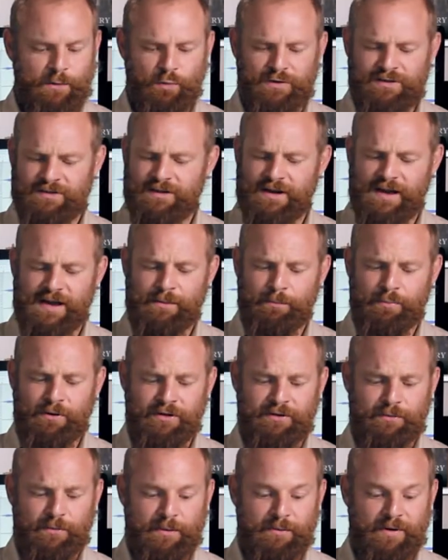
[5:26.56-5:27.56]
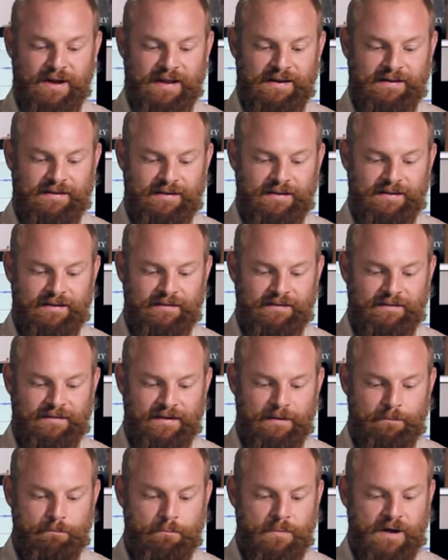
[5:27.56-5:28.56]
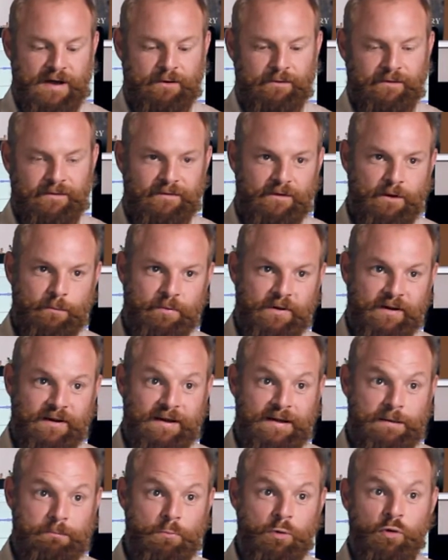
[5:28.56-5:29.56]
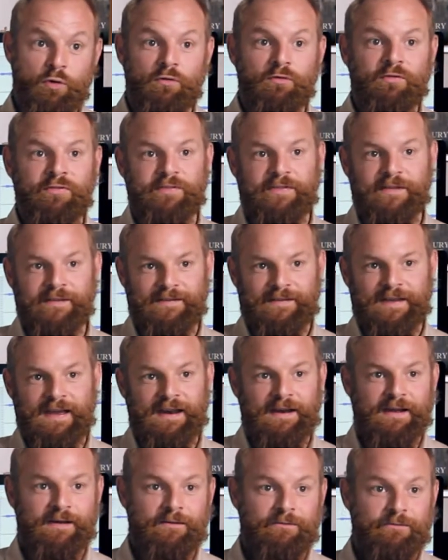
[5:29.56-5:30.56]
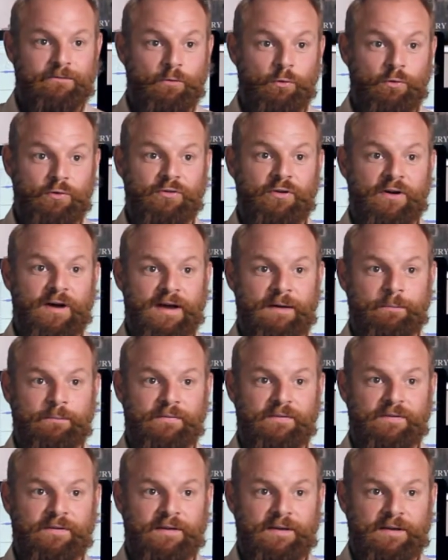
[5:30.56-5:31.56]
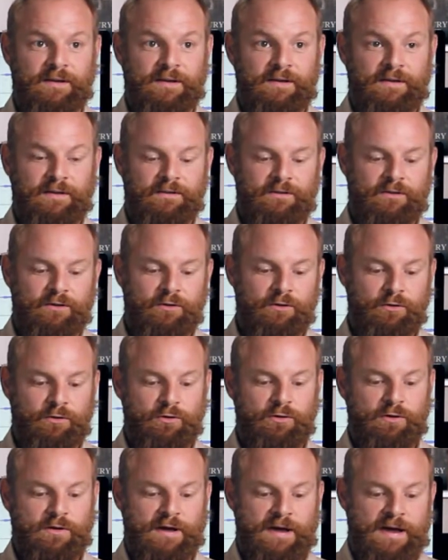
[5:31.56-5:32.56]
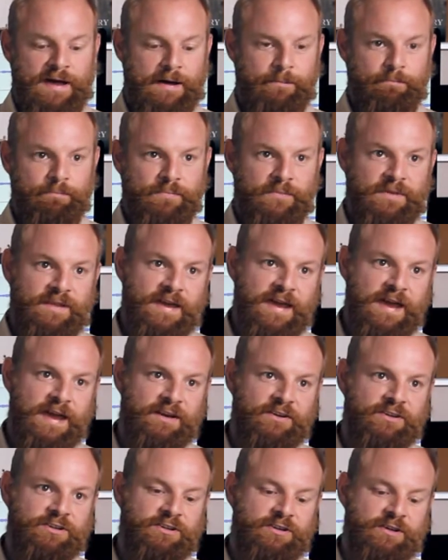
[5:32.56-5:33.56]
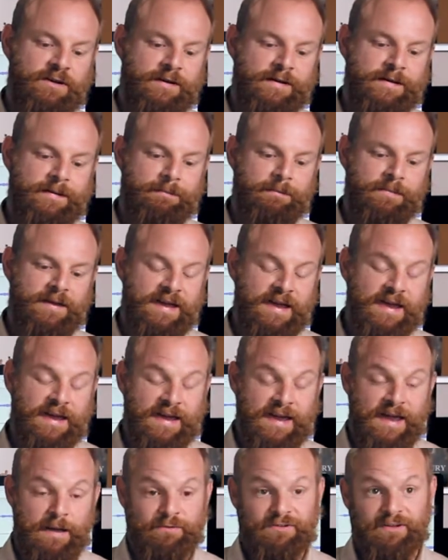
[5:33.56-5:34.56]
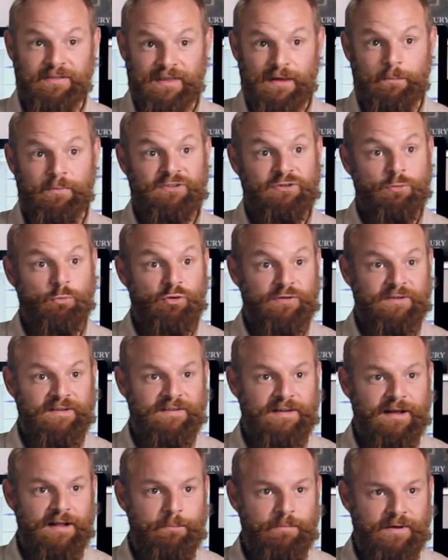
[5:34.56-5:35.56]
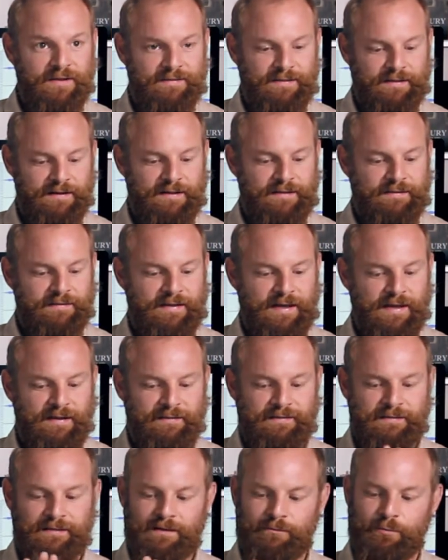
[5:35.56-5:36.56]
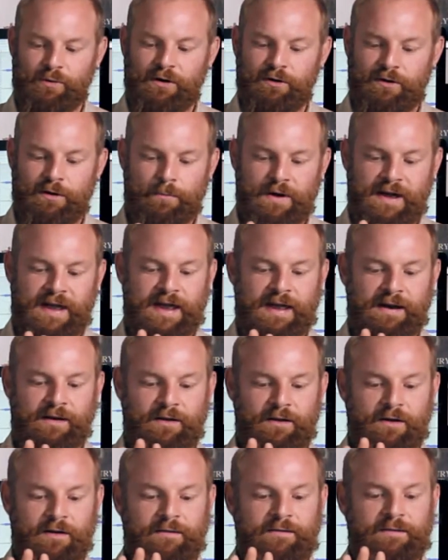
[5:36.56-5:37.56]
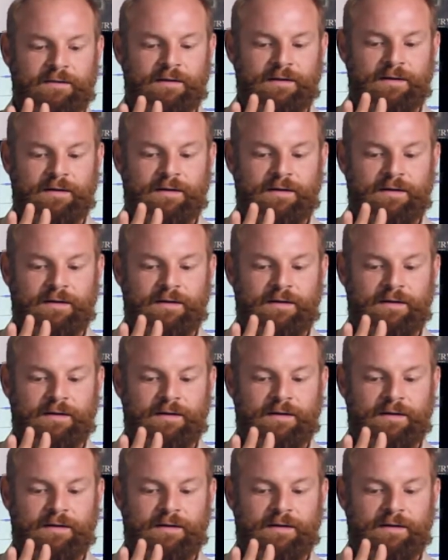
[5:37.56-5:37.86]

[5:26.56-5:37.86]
which kind of blows my mind, is it microscopically moves the scanner 4 times to capture the image in more detail. Basically it takes, if we look at my hand, it goes